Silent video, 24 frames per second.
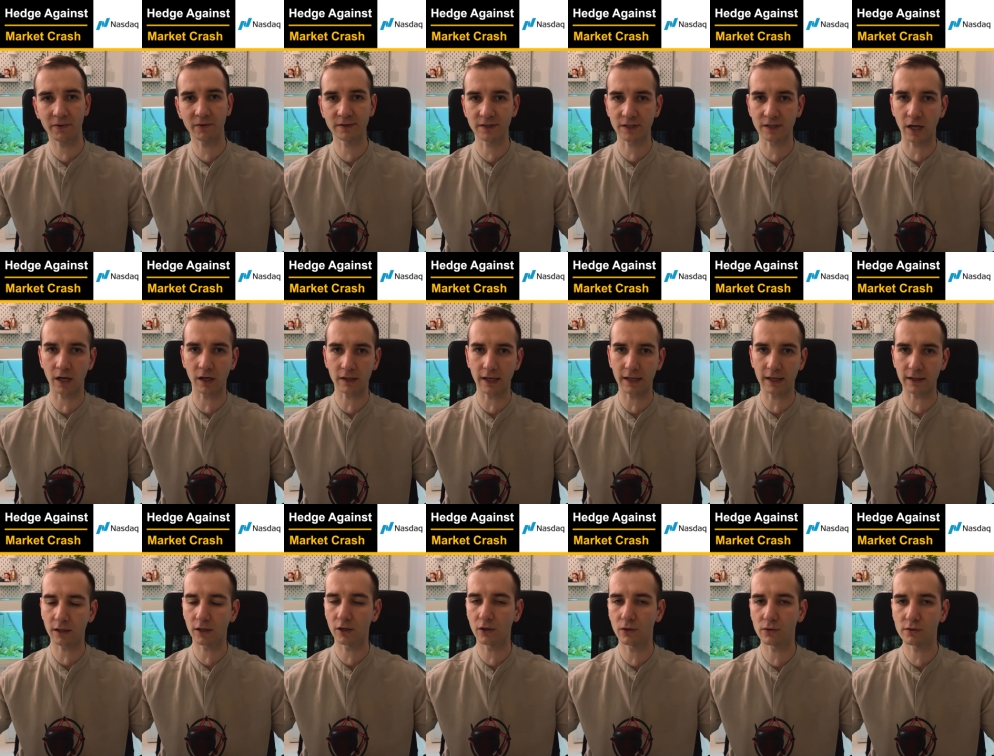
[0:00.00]
of stock
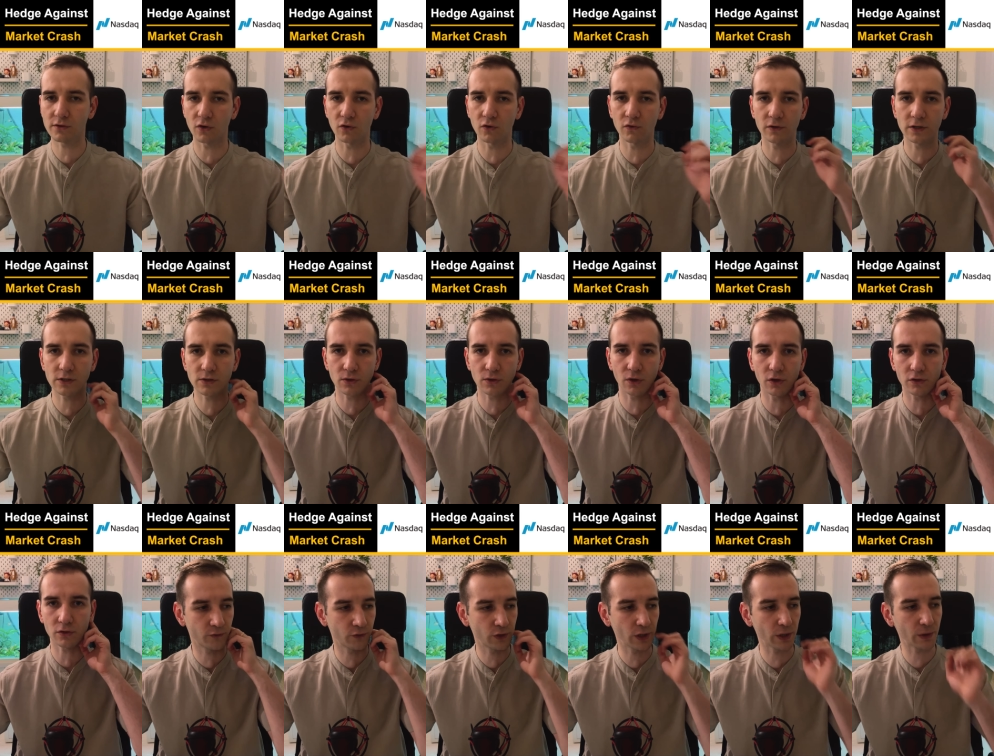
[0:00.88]
that goes
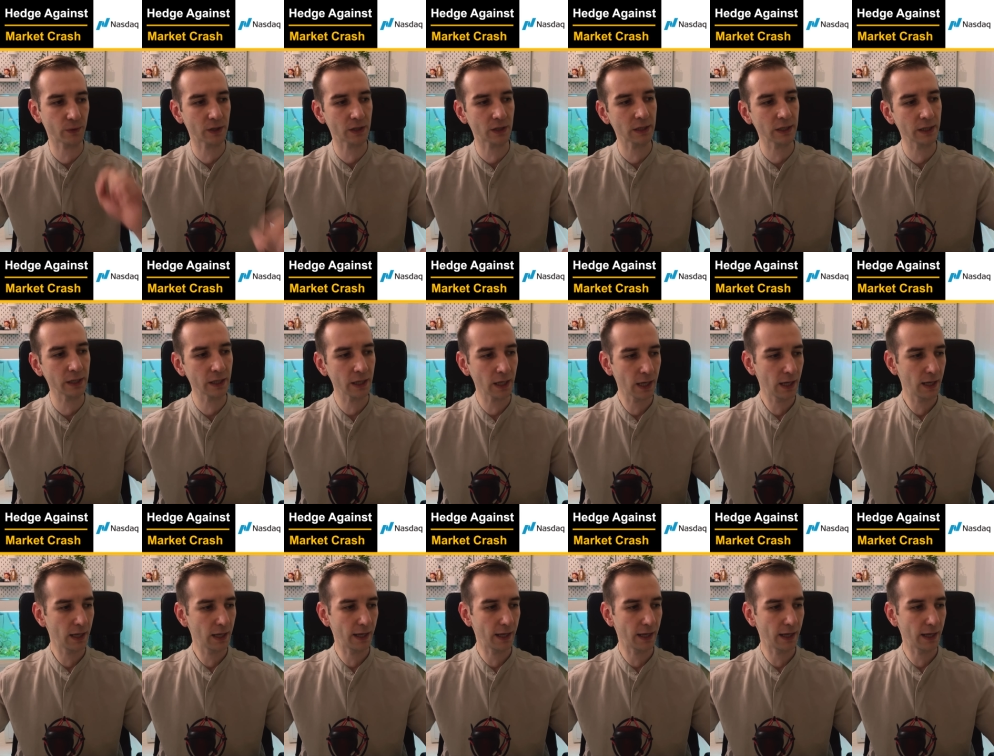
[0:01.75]
oversold frequently